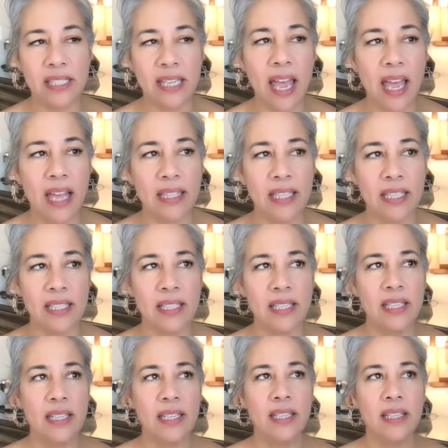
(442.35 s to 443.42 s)
death and
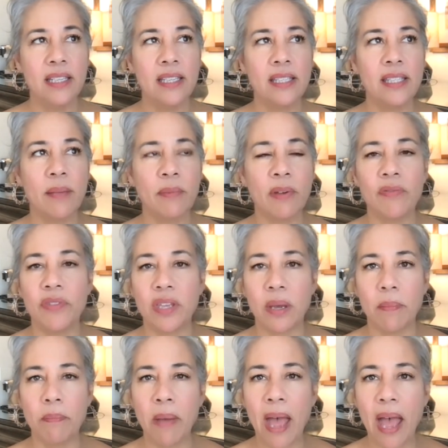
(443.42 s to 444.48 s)
some of the
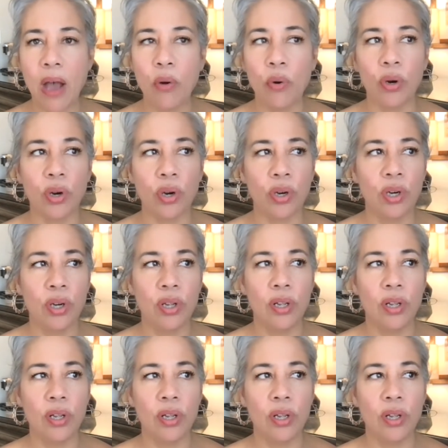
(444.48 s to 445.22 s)
power